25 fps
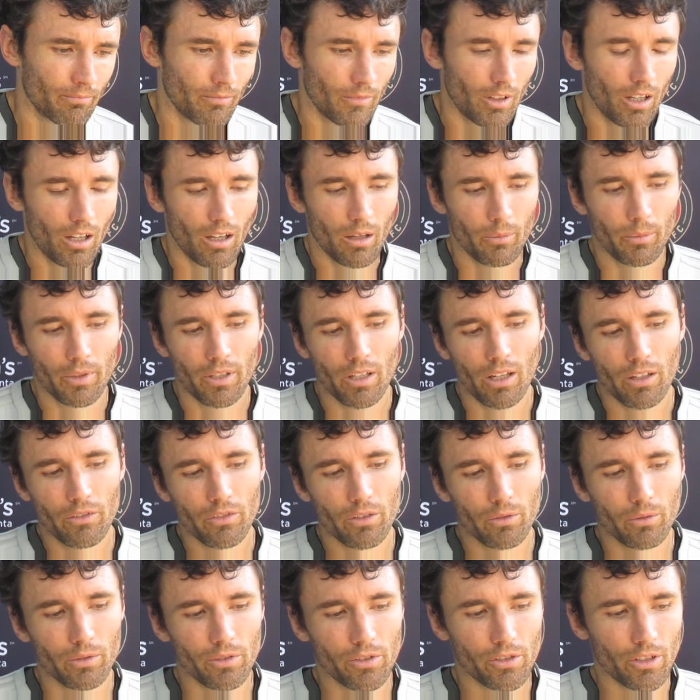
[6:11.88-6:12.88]
Yeah, I mean,
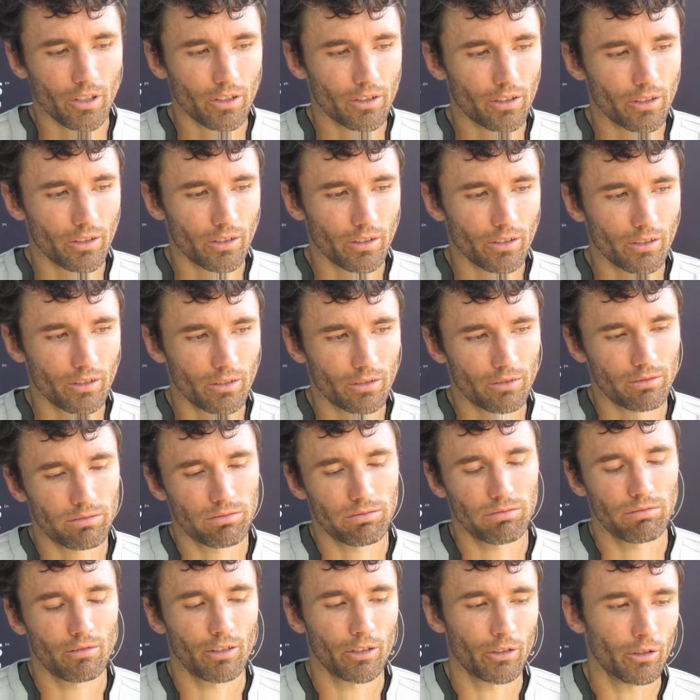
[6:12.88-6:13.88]
everyone's got
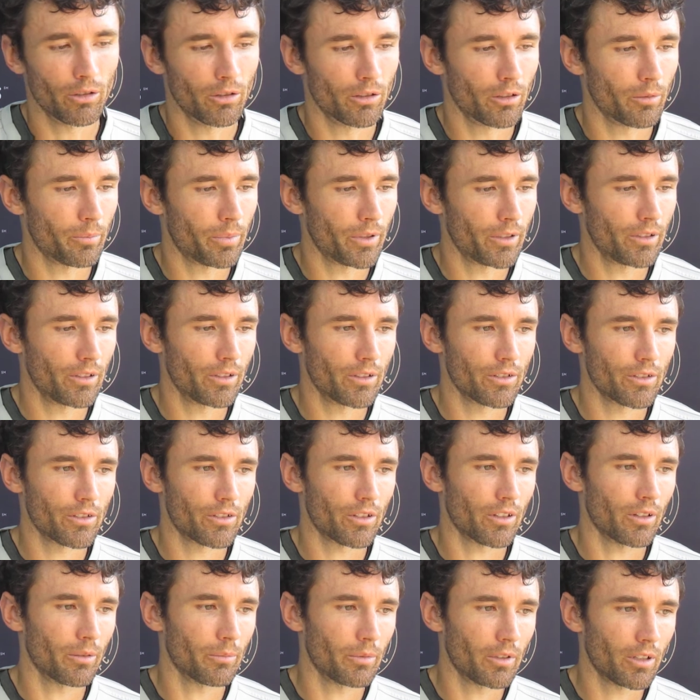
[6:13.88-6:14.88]
their own opinions.
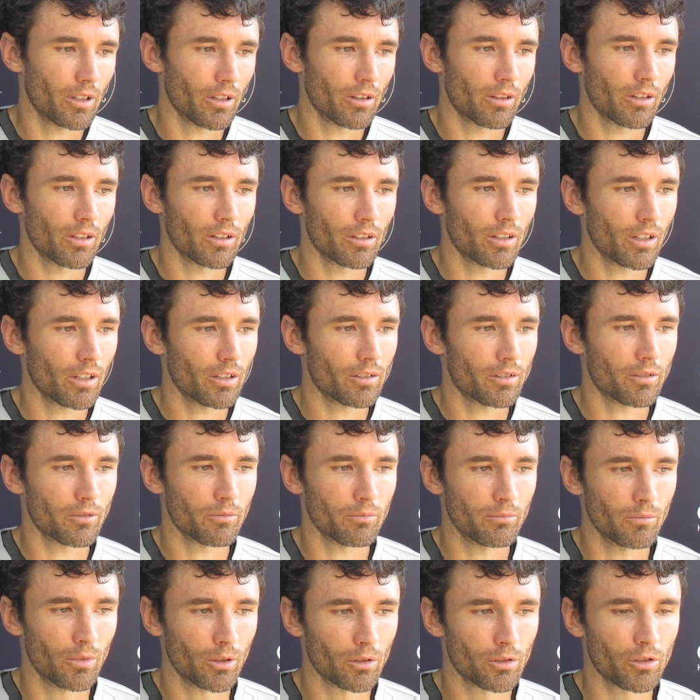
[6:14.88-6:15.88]
I mean, I think that
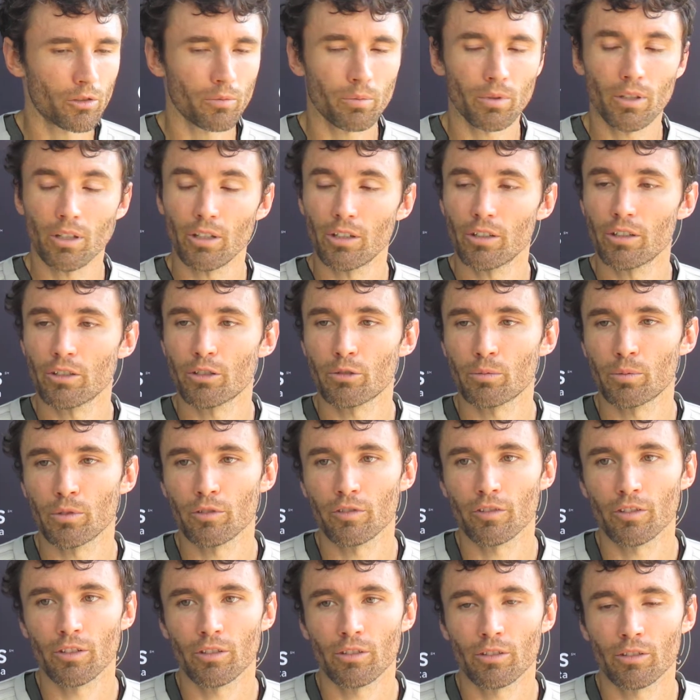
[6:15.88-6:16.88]
most players
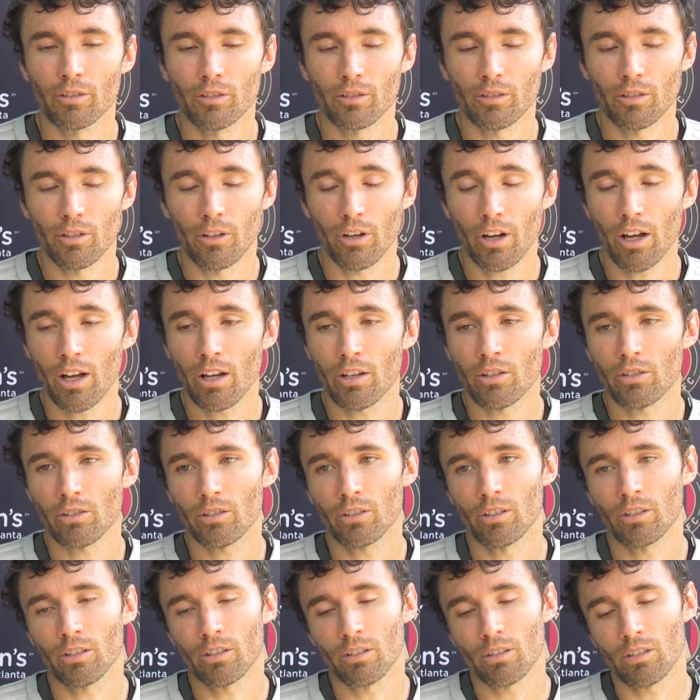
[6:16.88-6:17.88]
prefer grass,
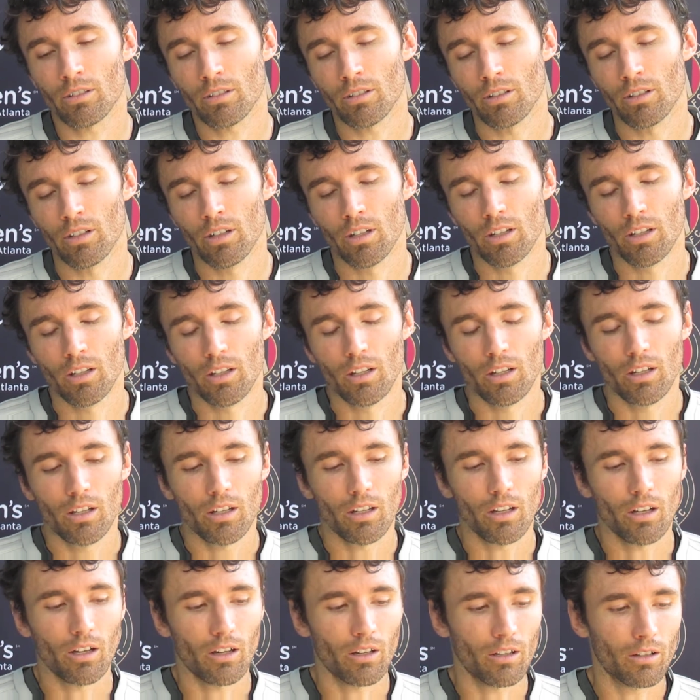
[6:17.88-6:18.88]
and
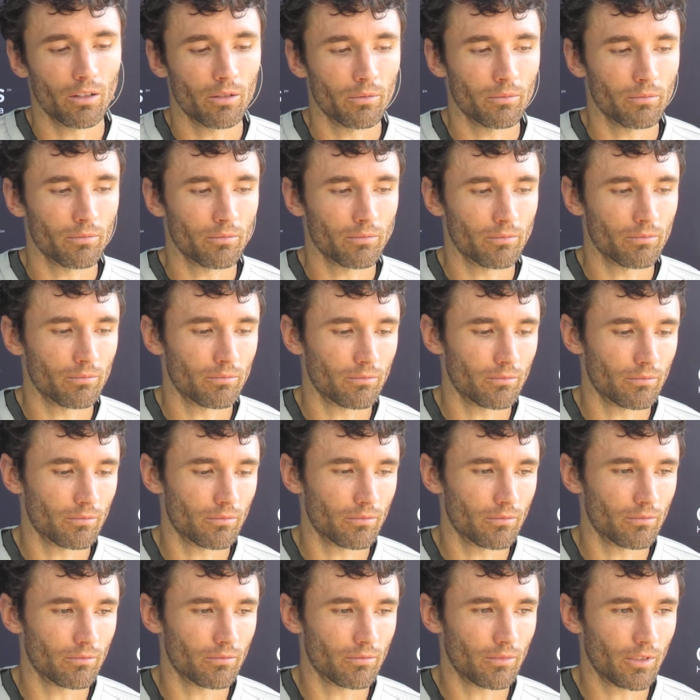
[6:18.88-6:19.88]
I
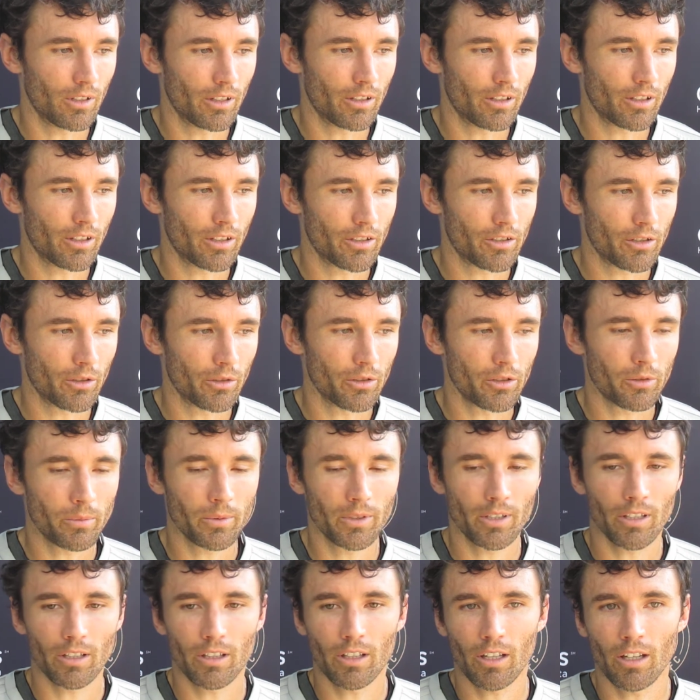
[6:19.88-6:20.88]
think it's always
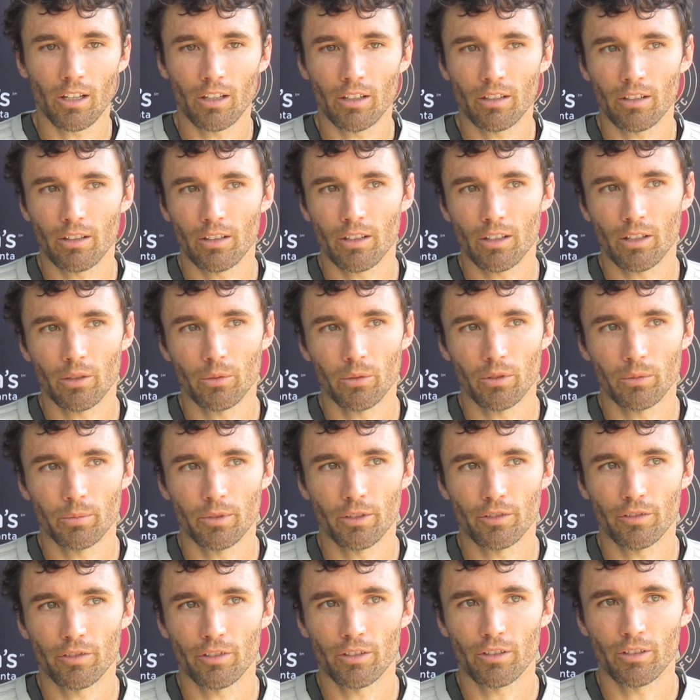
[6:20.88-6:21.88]
been like that, and I think it will
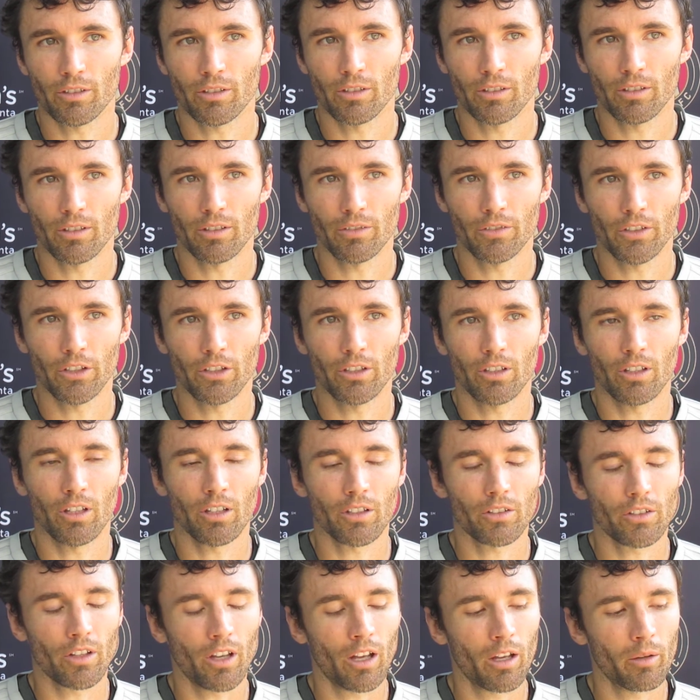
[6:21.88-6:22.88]
be for a very
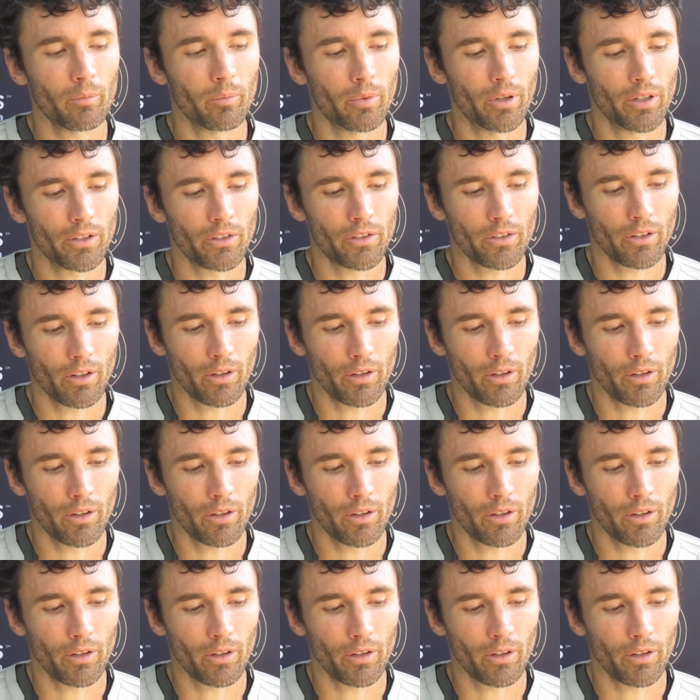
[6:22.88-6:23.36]
long time. But,